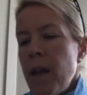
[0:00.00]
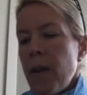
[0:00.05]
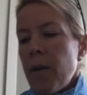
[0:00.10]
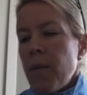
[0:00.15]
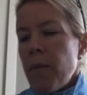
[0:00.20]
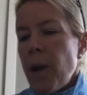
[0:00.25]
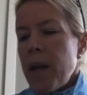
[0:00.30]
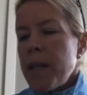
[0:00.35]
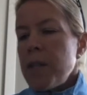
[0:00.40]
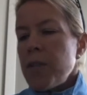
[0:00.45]

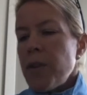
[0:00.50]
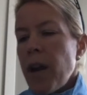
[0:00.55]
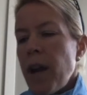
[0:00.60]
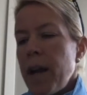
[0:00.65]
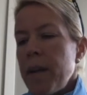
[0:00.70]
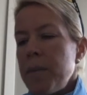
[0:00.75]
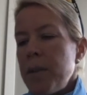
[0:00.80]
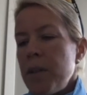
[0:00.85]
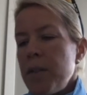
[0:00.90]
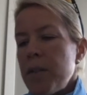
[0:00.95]

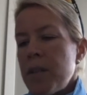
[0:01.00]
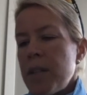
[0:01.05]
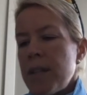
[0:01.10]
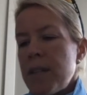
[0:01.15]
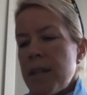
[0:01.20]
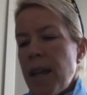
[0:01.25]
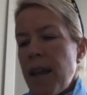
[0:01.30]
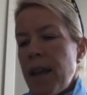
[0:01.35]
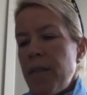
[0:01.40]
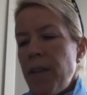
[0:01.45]
RunScribe
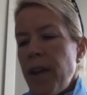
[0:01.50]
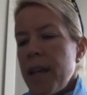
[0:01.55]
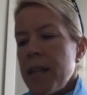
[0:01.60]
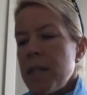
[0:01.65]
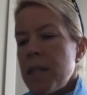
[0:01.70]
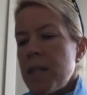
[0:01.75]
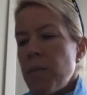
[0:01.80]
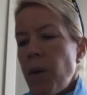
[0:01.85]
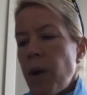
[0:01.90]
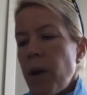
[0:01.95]
uses
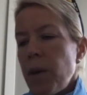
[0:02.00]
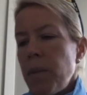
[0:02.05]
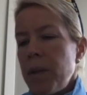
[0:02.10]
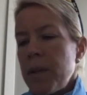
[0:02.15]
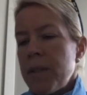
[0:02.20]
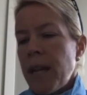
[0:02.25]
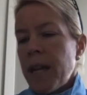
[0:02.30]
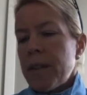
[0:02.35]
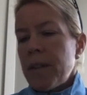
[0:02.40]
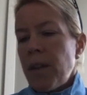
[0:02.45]
advanced
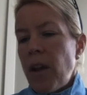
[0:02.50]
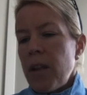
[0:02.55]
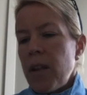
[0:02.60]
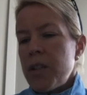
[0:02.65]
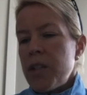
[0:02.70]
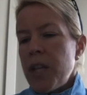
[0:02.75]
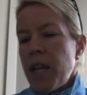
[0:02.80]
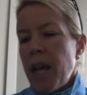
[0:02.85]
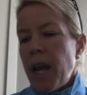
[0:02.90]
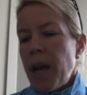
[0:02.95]
wearable
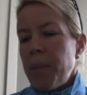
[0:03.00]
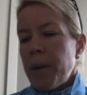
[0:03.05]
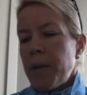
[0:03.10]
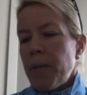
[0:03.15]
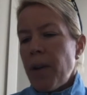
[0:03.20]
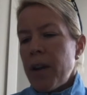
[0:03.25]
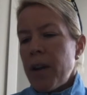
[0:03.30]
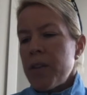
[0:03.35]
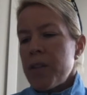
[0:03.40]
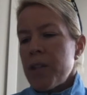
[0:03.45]
technology,
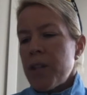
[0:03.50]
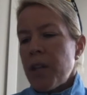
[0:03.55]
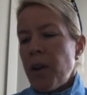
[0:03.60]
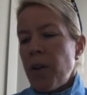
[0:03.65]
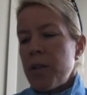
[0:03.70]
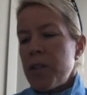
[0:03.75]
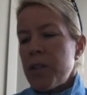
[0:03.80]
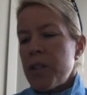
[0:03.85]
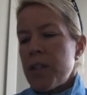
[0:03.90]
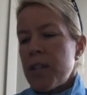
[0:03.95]
helping runners and
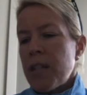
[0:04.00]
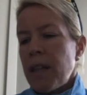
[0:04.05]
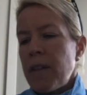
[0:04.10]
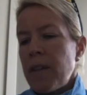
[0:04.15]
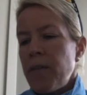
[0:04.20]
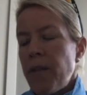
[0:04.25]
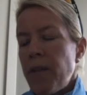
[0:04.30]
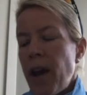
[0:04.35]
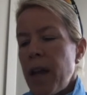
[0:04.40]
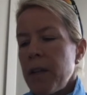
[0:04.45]
coaches
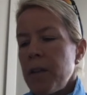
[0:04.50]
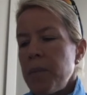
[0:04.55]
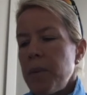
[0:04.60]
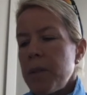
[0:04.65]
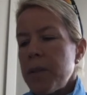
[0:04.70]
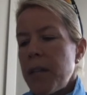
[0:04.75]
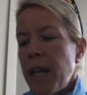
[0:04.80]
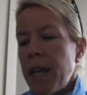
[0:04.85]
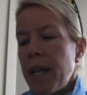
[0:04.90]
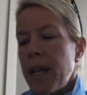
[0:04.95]
glean
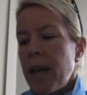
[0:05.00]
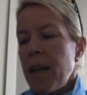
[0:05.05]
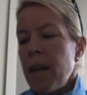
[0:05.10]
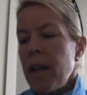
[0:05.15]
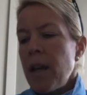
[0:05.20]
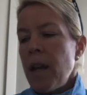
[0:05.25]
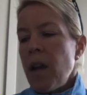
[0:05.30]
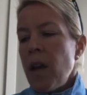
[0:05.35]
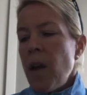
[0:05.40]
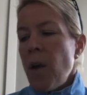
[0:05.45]
valuable data
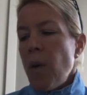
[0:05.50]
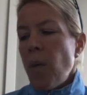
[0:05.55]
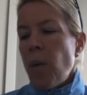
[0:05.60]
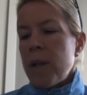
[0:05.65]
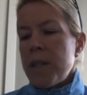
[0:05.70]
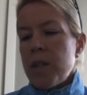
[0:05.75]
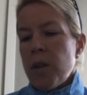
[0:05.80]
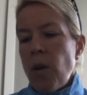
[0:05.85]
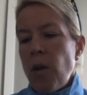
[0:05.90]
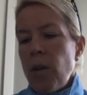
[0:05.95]

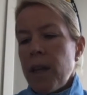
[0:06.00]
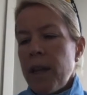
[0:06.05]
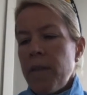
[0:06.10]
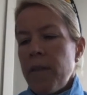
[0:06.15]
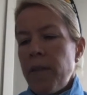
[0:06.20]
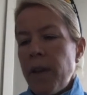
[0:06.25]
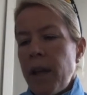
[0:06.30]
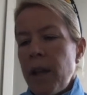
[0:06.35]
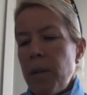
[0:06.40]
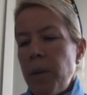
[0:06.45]
once only
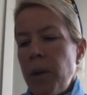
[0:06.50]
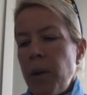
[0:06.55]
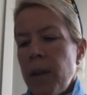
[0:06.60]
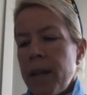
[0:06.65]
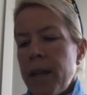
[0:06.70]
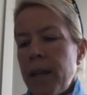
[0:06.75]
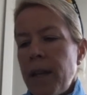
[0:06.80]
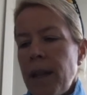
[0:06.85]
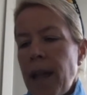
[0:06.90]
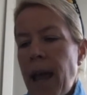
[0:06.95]
available
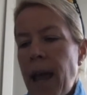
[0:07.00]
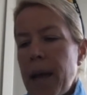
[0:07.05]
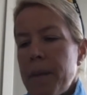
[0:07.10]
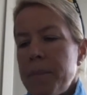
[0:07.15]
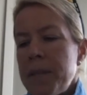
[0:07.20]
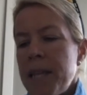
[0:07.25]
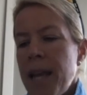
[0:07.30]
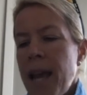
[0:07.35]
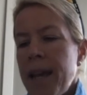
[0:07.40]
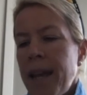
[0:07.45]
in a
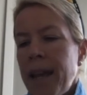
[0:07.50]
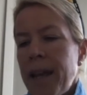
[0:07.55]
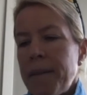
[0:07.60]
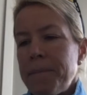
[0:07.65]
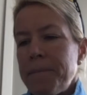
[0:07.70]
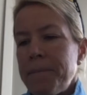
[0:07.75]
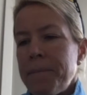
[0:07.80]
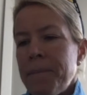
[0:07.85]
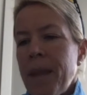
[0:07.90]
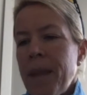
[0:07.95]
lab
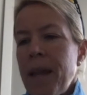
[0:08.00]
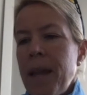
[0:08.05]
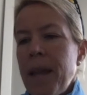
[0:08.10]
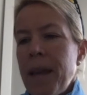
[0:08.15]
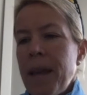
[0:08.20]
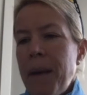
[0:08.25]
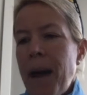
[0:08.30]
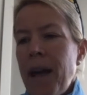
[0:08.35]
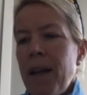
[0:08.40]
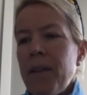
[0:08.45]
setting.
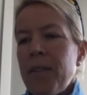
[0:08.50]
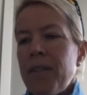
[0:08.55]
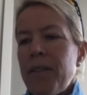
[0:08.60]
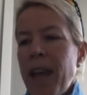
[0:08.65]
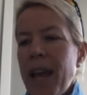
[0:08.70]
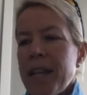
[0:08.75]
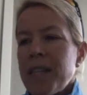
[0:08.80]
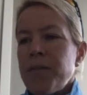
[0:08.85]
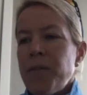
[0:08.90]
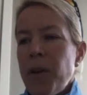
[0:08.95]
Malc,
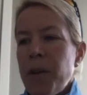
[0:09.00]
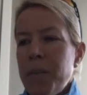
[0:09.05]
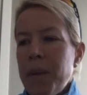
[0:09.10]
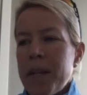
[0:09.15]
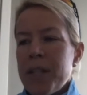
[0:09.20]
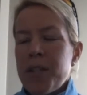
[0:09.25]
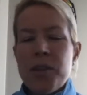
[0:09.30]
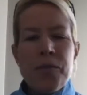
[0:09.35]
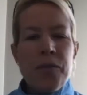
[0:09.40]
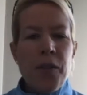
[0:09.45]
thanks very
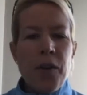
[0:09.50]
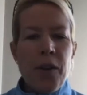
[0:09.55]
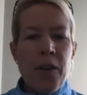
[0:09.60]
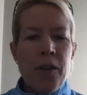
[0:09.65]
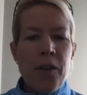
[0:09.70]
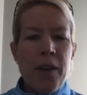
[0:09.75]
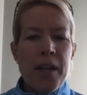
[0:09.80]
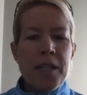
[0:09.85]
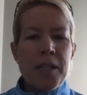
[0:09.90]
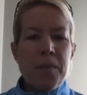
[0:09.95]
much for
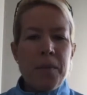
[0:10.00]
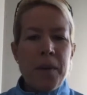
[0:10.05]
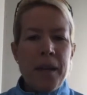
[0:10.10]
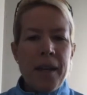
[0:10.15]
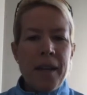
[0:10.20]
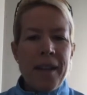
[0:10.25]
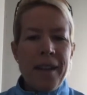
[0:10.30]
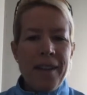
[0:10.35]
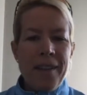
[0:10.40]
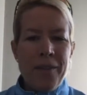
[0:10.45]
agreeing to
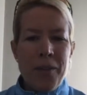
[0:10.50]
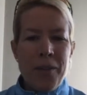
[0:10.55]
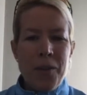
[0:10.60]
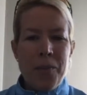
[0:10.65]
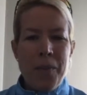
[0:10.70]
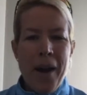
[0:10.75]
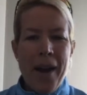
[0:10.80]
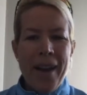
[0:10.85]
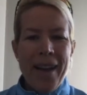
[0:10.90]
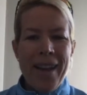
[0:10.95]
be
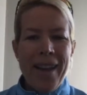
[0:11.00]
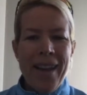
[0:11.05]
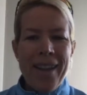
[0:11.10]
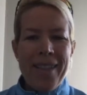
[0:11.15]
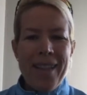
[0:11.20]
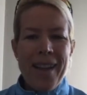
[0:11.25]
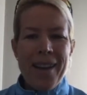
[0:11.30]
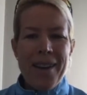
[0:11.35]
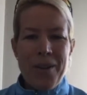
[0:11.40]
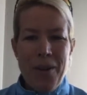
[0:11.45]
interviewed by
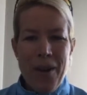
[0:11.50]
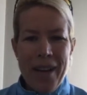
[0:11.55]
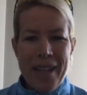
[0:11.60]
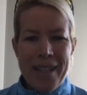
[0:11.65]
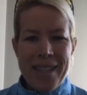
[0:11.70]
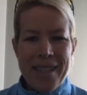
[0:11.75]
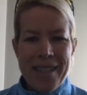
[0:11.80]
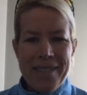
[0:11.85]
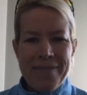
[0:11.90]
Athletic Wise.